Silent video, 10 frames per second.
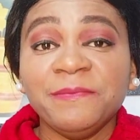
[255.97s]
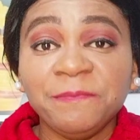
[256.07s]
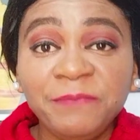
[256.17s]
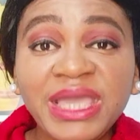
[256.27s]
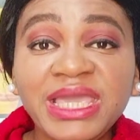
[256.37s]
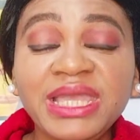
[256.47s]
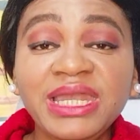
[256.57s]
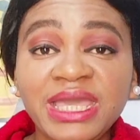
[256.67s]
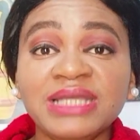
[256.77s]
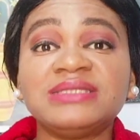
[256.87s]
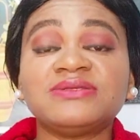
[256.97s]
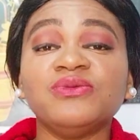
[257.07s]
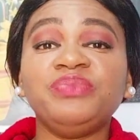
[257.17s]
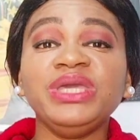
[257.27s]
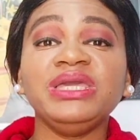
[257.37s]
making it
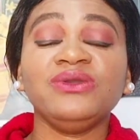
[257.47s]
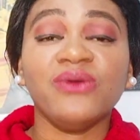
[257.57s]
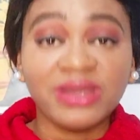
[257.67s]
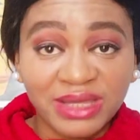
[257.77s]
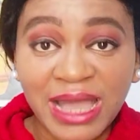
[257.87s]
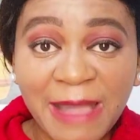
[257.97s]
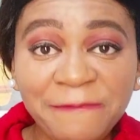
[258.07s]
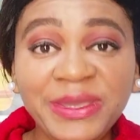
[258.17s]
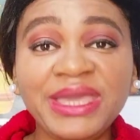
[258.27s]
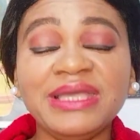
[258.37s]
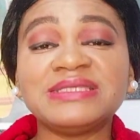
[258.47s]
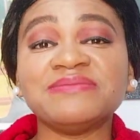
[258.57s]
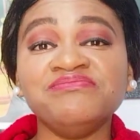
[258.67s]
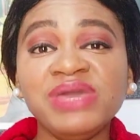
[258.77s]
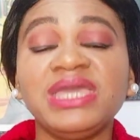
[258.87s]
to be your
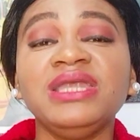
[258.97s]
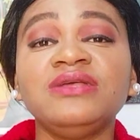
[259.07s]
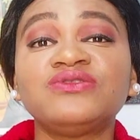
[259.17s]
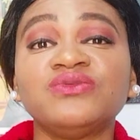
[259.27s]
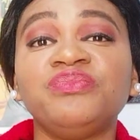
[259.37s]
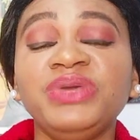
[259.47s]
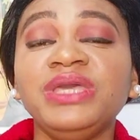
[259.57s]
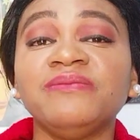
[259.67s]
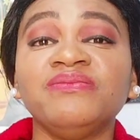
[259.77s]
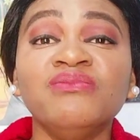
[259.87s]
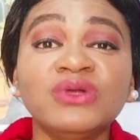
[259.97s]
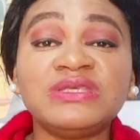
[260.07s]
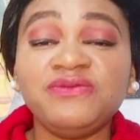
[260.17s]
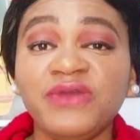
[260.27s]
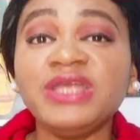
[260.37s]
habits, making it to be
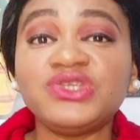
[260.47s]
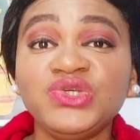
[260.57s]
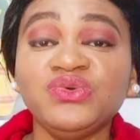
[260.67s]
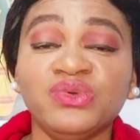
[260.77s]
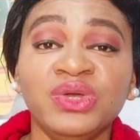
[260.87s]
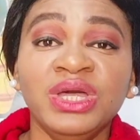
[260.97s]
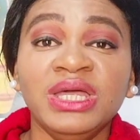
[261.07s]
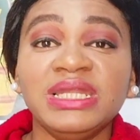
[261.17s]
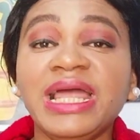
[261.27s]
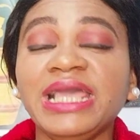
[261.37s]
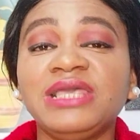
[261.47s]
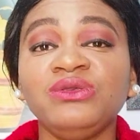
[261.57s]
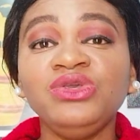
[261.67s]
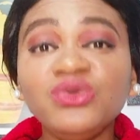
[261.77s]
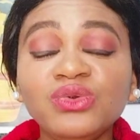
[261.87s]
motivate you. Like
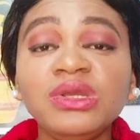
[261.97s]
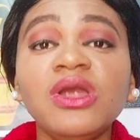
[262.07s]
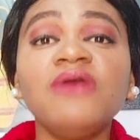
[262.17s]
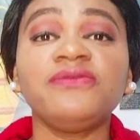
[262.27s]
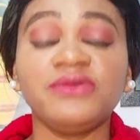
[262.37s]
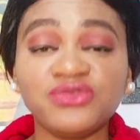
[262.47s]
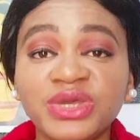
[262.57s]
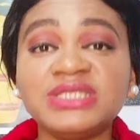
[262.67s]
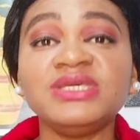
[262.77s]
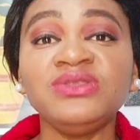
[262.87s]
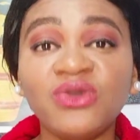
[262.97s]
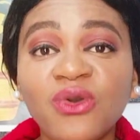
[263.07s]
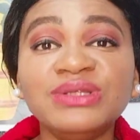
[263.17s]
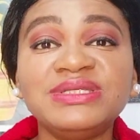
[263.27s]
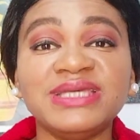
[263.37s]
you love creating
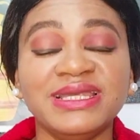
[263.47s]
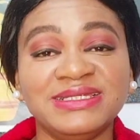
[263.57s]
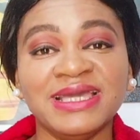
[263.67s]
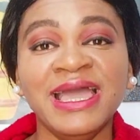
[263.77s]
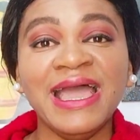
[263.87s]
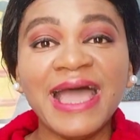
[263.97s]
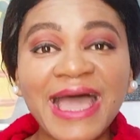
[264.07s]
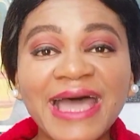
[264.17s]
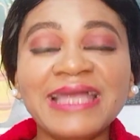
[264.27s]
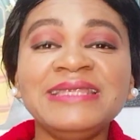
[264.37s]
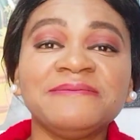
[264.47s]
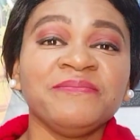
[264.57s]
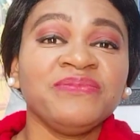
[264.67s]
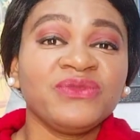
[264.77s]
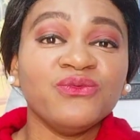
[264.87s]
content, and
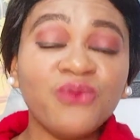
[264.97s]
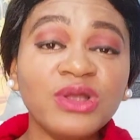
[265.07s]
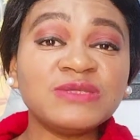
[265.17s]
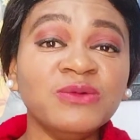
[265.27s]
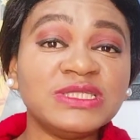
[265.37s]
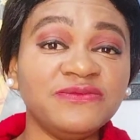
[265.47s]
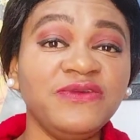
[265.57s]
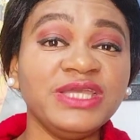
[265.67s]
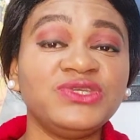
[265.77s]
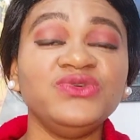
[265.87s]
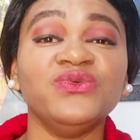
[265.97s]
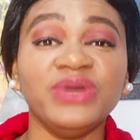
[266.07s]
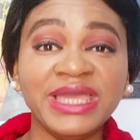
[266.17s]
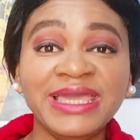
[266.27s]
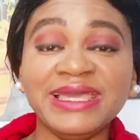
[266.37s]
what motivates
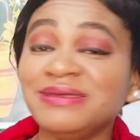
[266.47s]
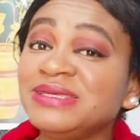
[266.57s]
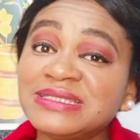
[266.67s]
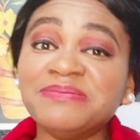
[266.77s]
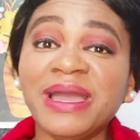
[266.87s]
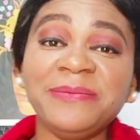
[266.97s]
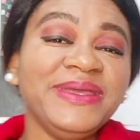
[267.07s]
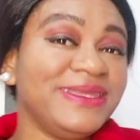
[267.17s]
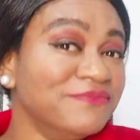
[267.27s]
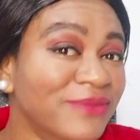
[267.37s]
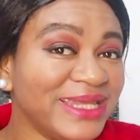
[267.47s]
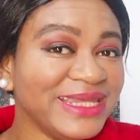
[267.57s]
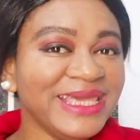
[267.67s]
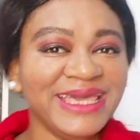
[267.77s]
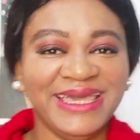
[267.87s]
you, it might be the
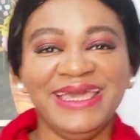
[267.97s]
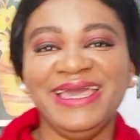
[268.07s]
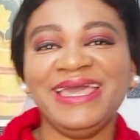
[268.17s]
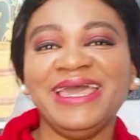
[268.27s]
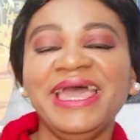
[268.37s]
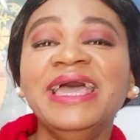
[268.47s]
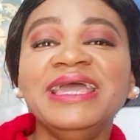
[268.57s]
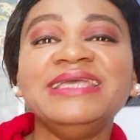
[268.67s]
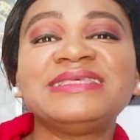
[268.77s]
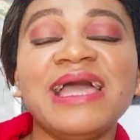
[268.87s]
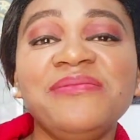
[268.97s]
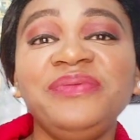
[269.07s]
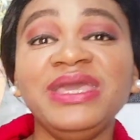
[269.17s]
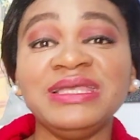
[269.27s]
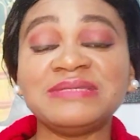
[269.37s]
money,
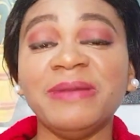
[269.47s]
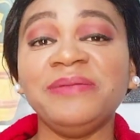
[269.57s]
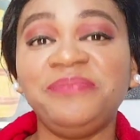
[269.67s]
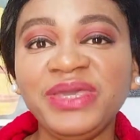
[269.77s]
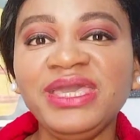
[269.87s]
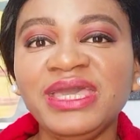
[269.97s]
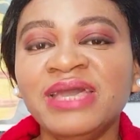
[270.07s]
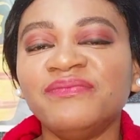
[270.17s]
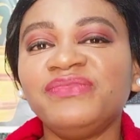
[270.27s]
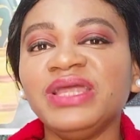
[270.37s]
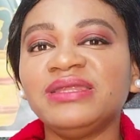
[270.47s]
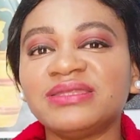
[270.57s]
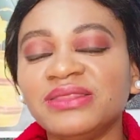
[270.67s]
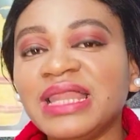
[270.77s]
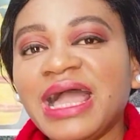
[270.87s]
it might be the
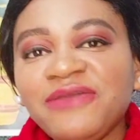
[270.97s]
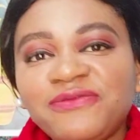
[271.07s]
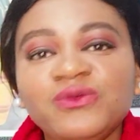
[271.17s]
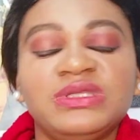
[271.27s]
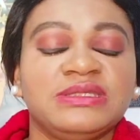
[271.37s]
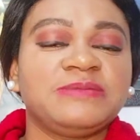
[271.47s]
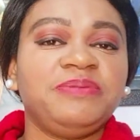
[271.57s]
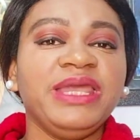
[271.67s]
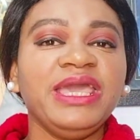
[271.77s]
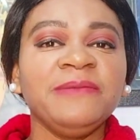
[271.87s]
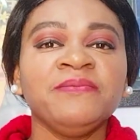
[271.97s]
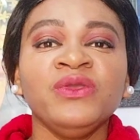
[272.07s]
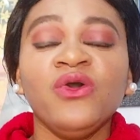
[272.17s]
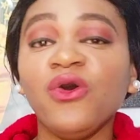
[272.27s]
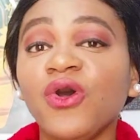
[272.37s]
life you display,
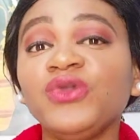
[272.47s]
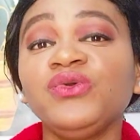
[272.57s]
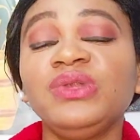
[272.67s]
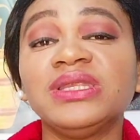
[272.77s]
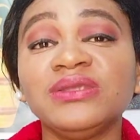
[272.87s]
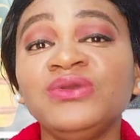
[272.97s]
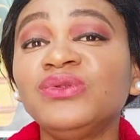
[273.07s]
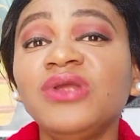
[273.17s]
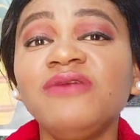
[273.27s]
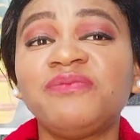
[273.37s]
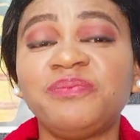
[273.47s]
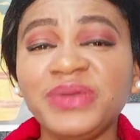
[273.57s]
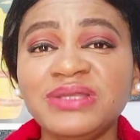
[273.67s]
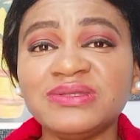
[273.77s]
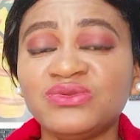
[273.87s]
or you love
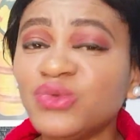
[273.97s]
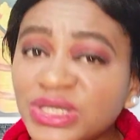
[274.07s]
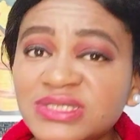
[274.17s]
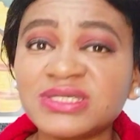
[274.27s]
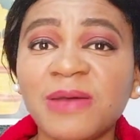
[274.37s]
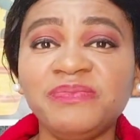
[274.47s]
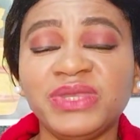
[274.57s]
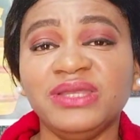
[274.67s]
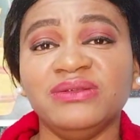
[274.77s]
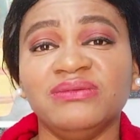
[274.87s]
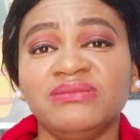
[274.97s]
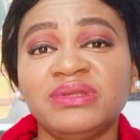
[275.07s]
being doing something.